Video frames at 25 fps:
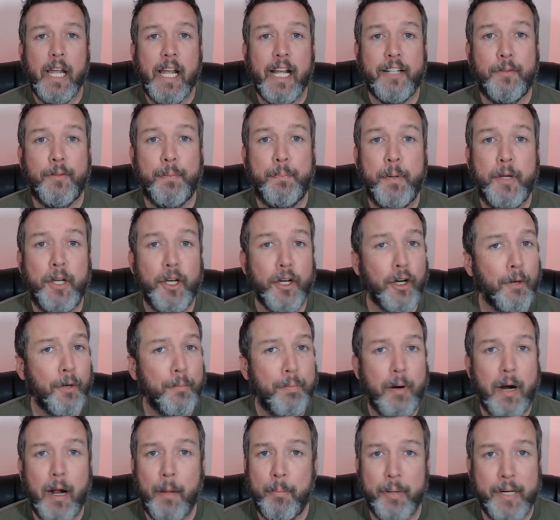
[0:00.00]
It's pure
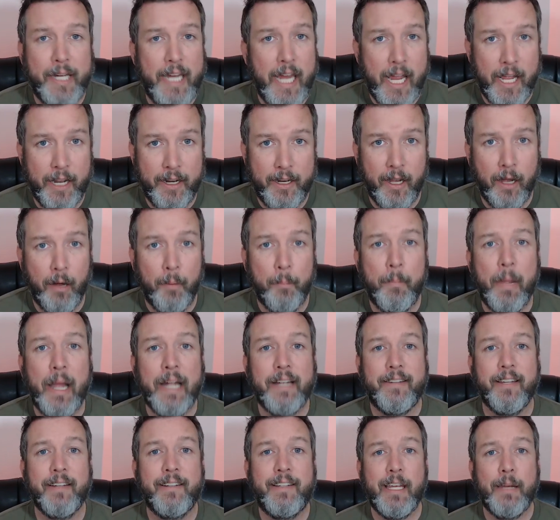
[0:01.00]
propaganda
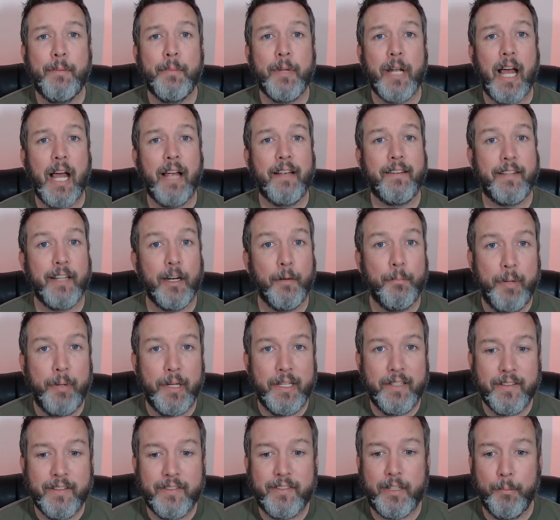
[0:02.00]
meant to demonize their
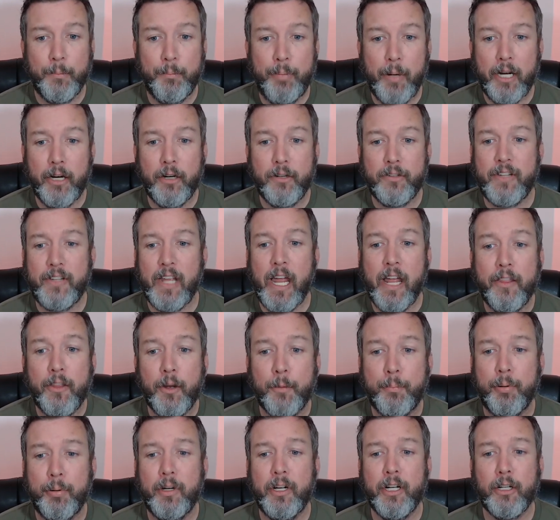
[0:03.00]
business competitors and
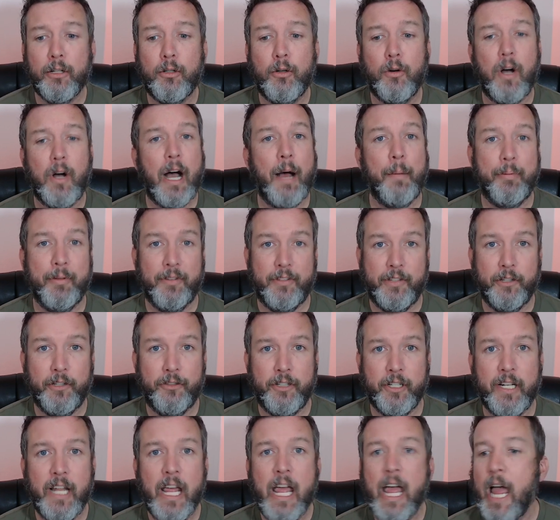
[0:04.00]
their political
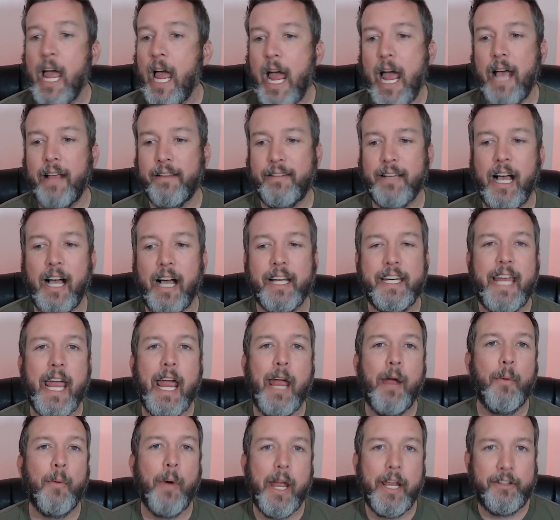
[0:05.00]
opposition as a
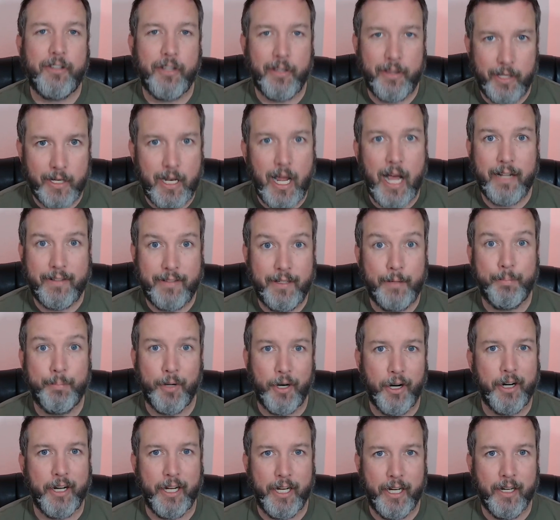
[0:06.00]
gateway to the Nazi
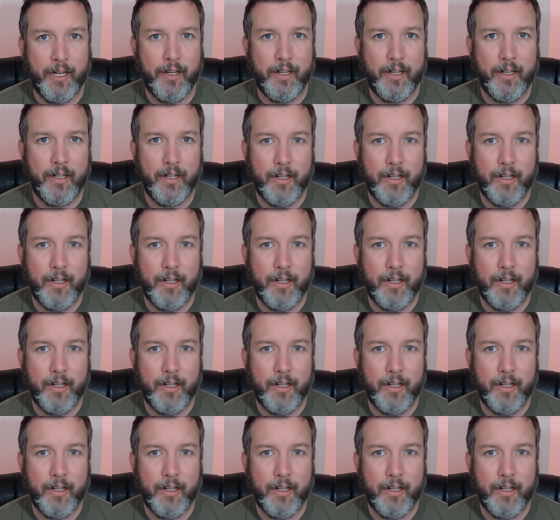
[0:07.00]
party.